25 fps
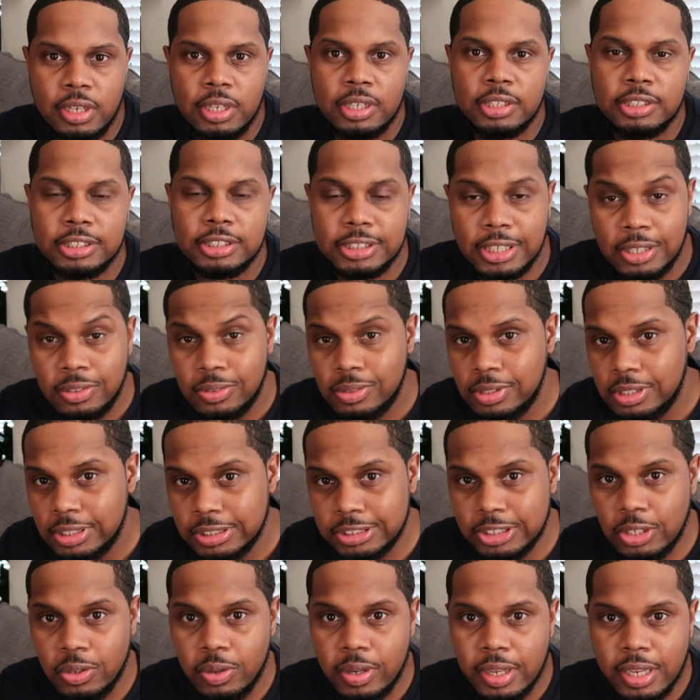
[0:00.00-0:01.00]
So
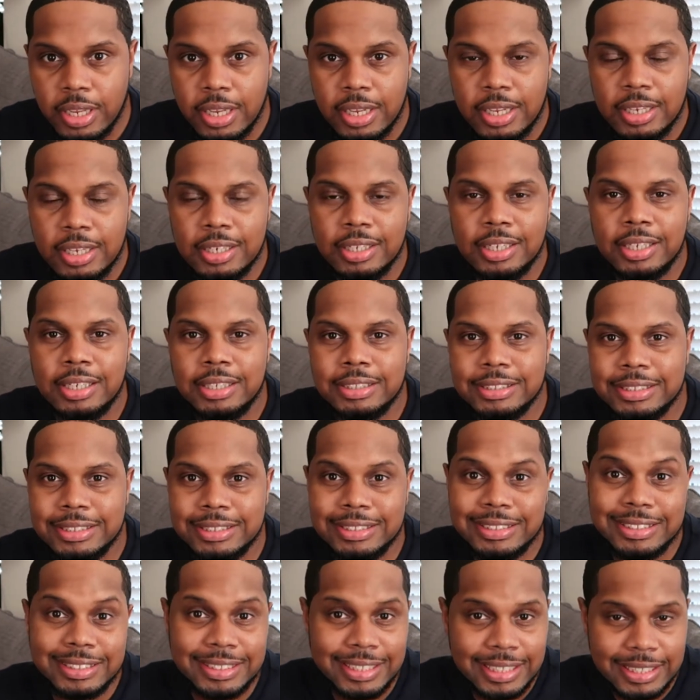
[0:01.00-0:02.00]
let's go ahead and get into
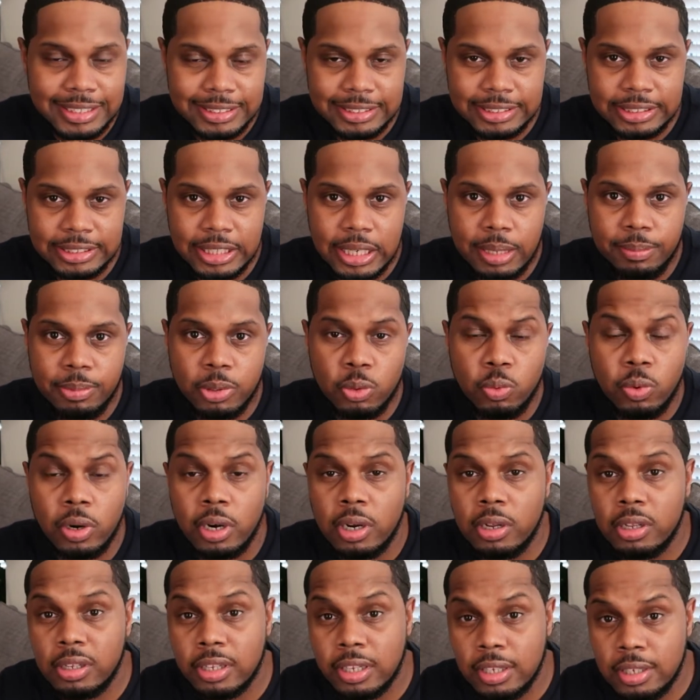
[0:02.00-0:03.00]
today's topic
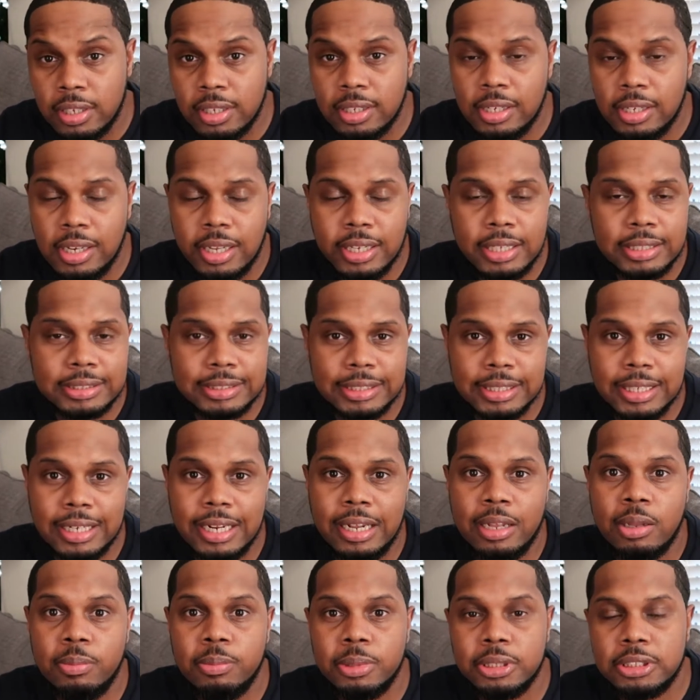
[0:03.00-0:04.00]
where, again, like I said,
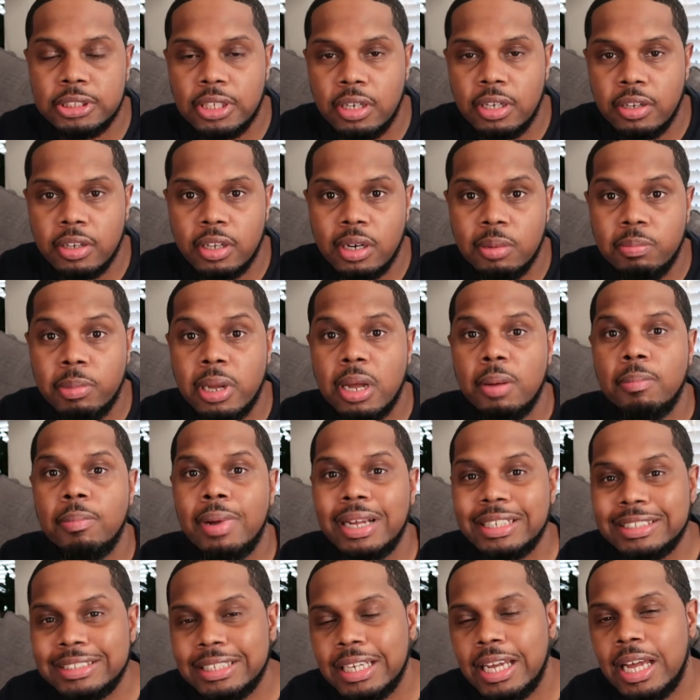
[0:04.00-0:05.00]
I'll be talking about
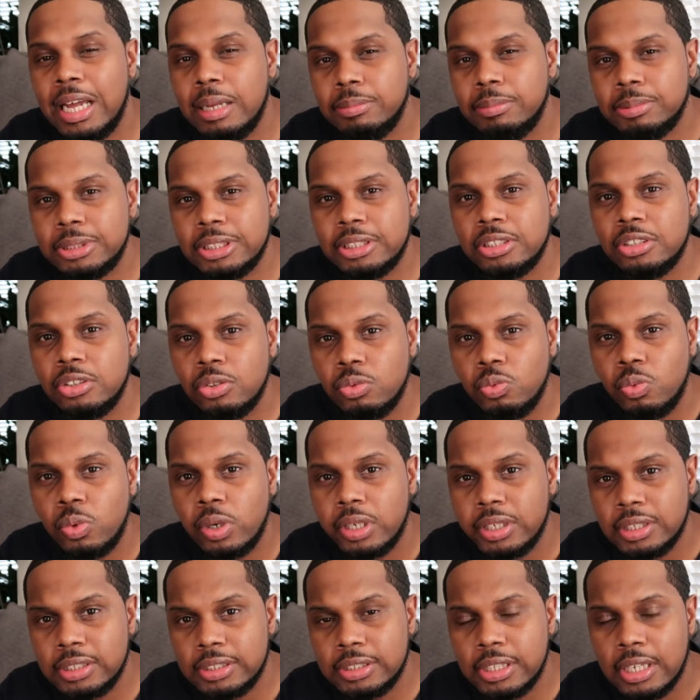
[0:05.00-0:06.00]
my top 10
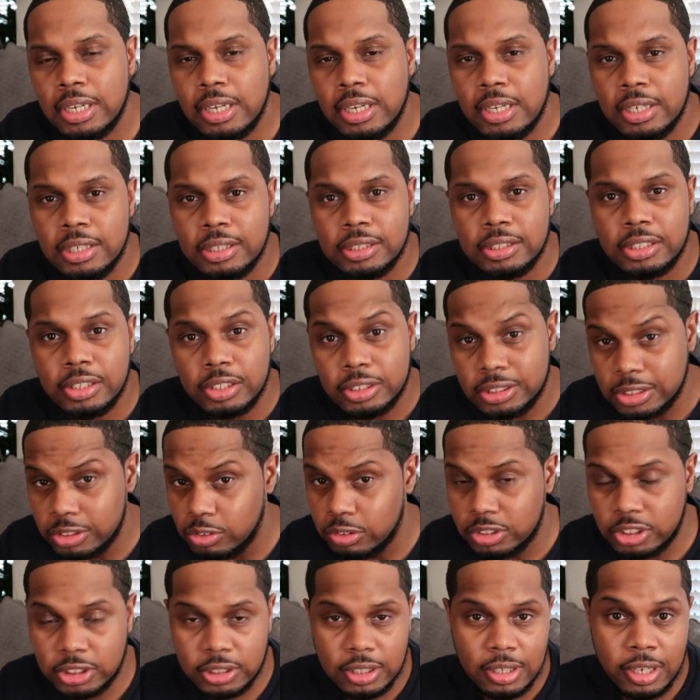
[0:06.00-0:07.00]
ways to
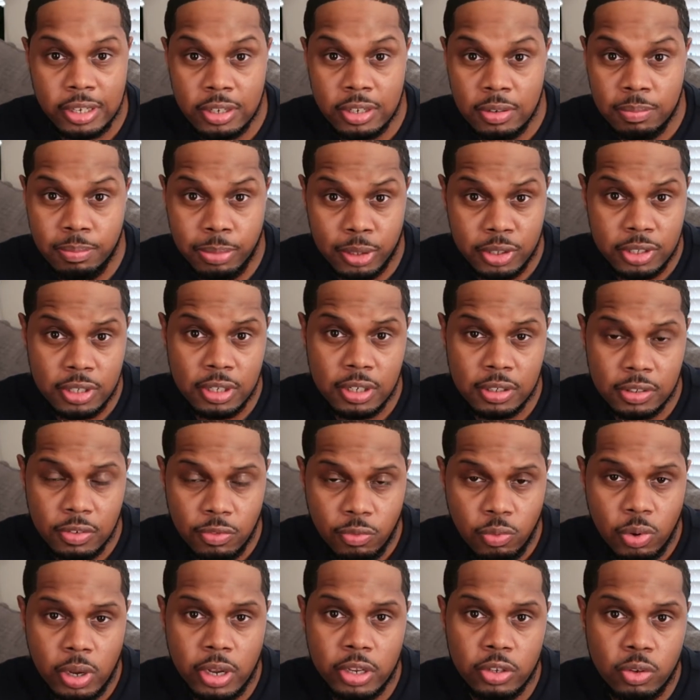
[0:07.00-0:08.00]
stay productive
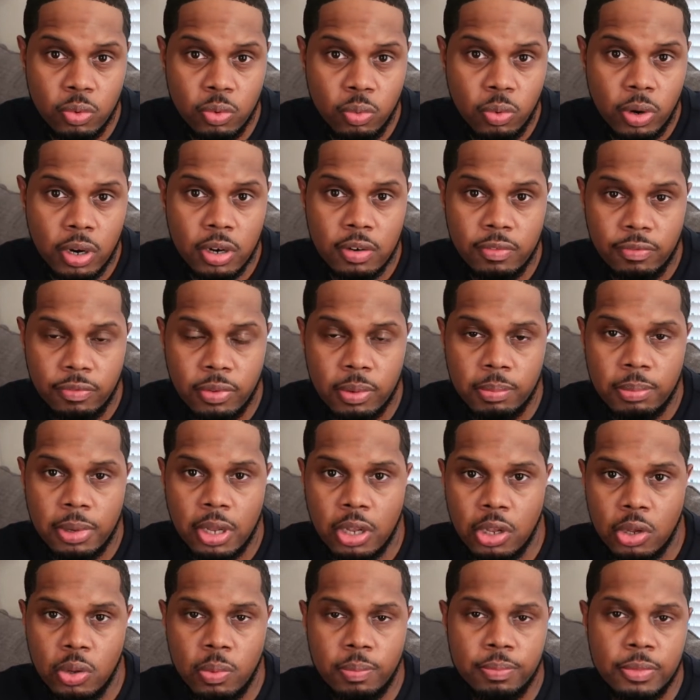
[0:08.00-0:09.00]
while you're working from
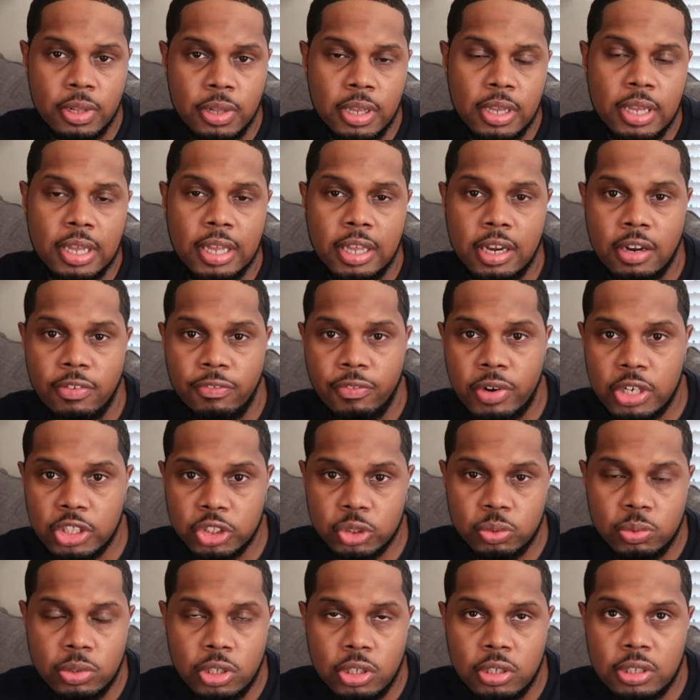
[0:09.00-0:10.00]
home. And the
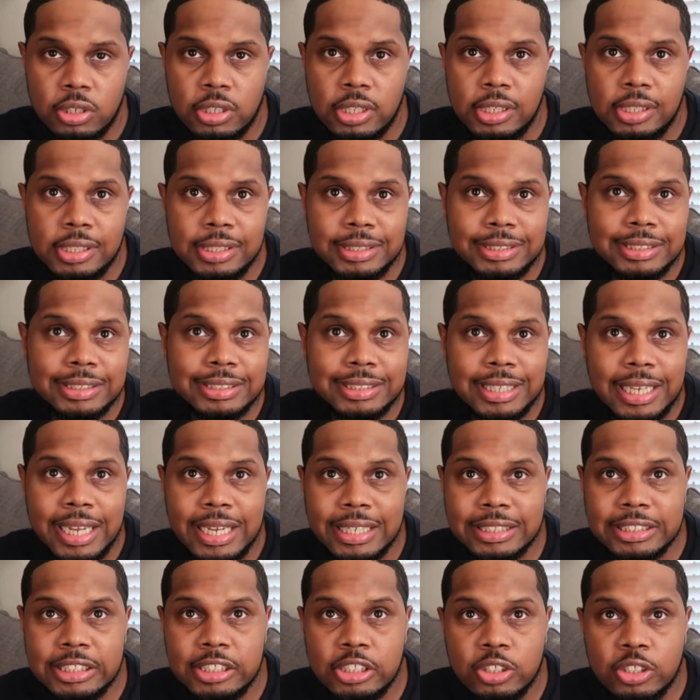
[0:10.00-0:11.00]
first one on the list is
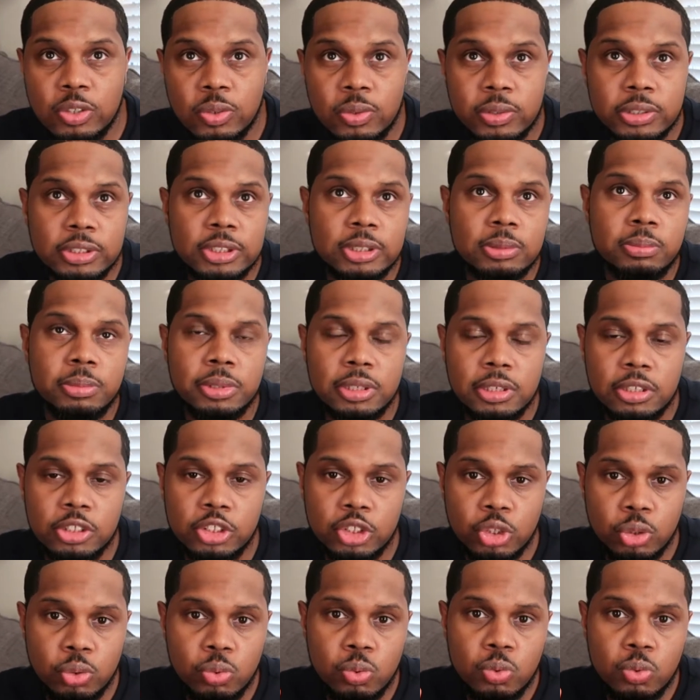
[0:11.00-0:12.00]
actually going to be
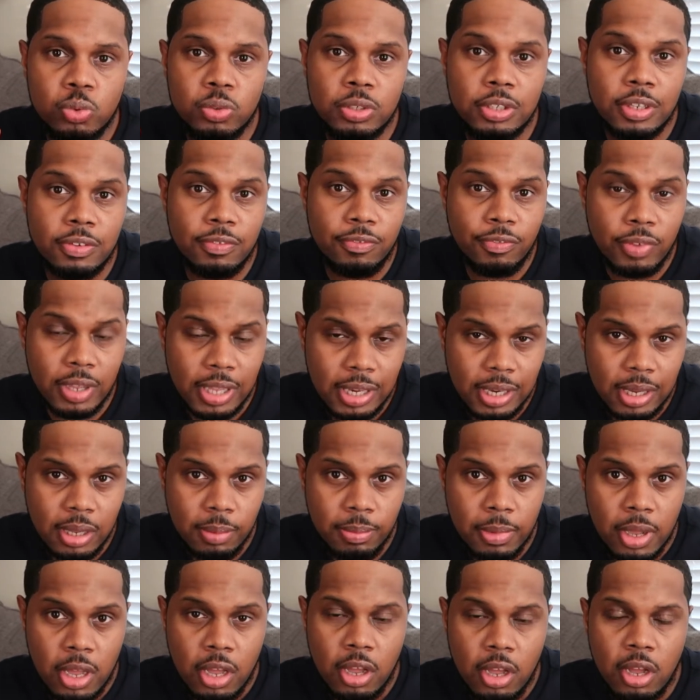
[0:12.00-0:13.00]
to
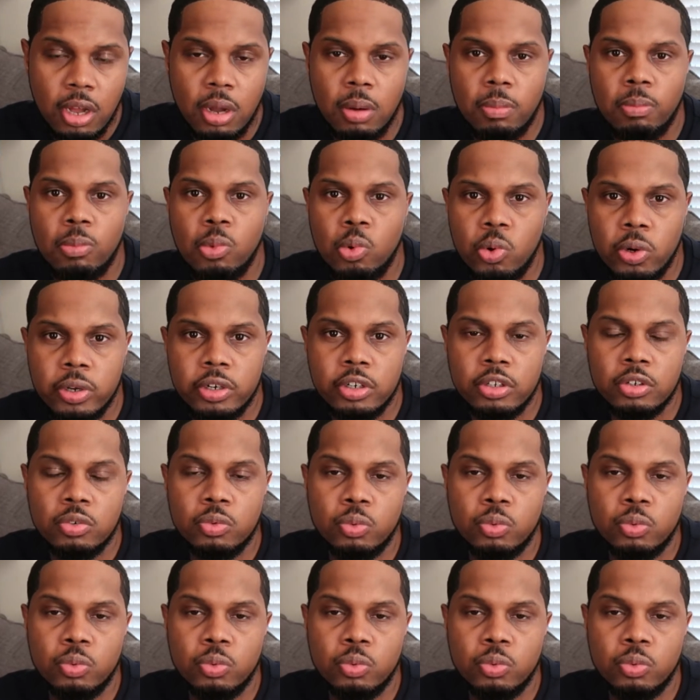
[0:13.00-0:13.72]
develop a morning